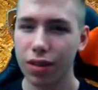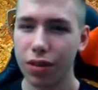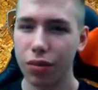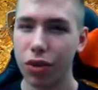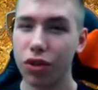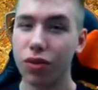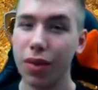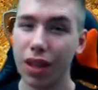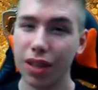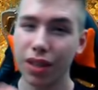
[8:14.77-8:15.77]
Which
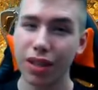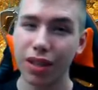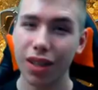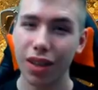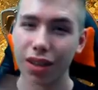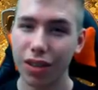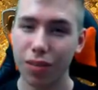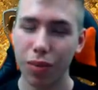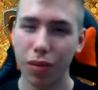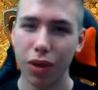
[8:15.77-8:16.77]
means this is
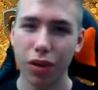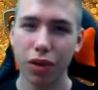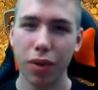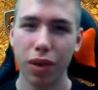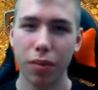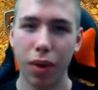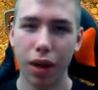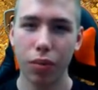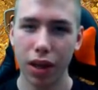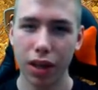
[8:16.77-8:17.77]
probably going to be a
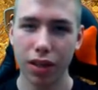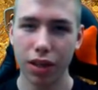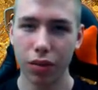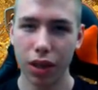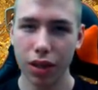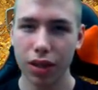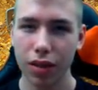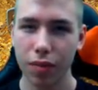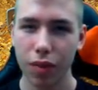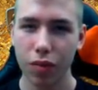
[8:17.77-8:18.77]
bi-weekly series
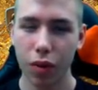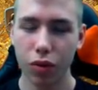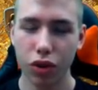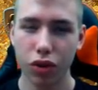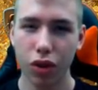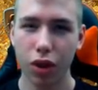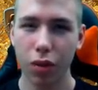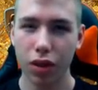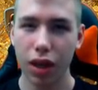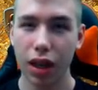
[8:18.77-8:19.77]
where we just talk
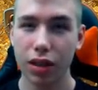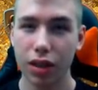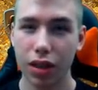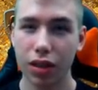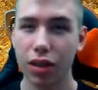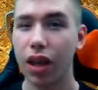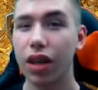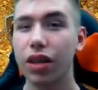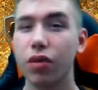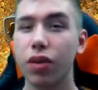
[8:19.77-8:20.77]
about the decks and deck
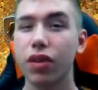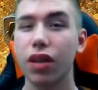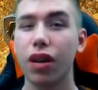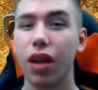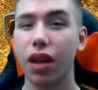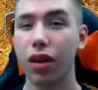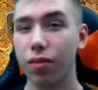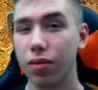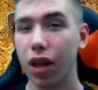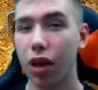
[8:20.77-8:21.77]
lists we have seen on ladder
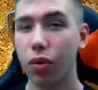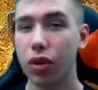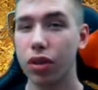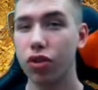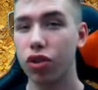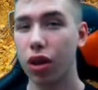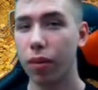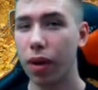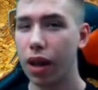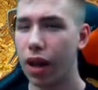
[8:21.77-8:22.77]
and what showed up.
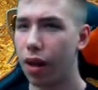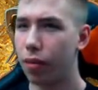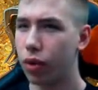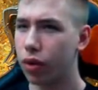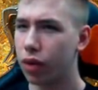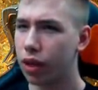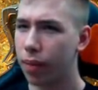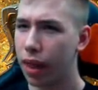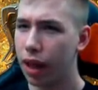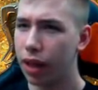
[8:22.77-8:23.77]
Real quick,
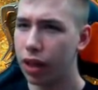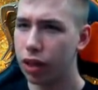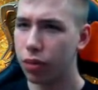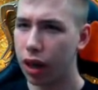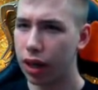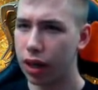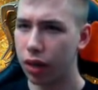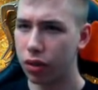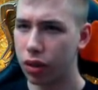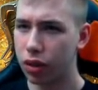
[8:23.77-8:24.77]
here's what I
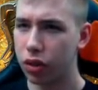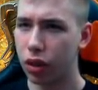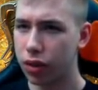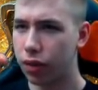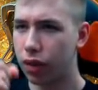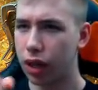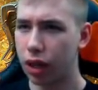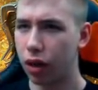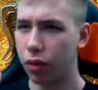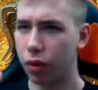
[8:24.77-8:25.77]
encountered. So you have something like an
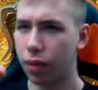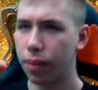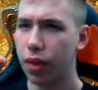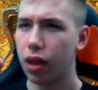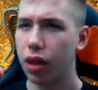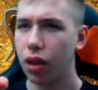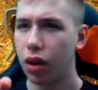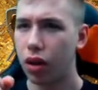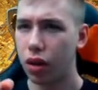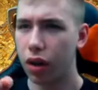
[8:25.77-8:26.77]
overview
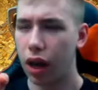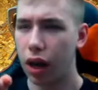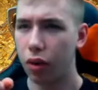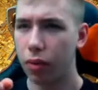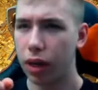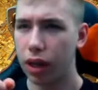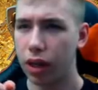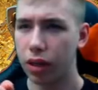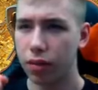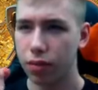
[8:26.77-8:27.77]
on how
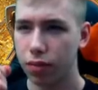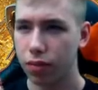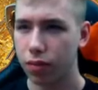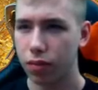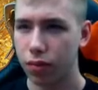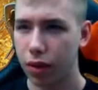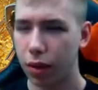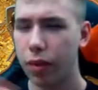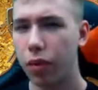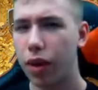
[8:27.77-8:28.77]
many... I
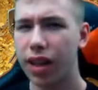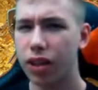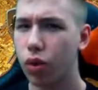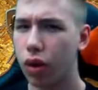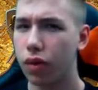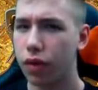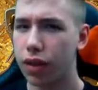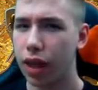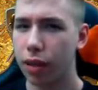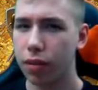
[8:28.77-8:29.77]
mean, we played like 250
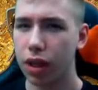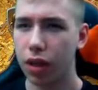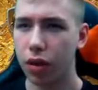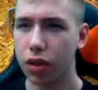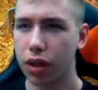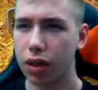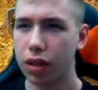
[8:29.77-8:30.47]
games, and those are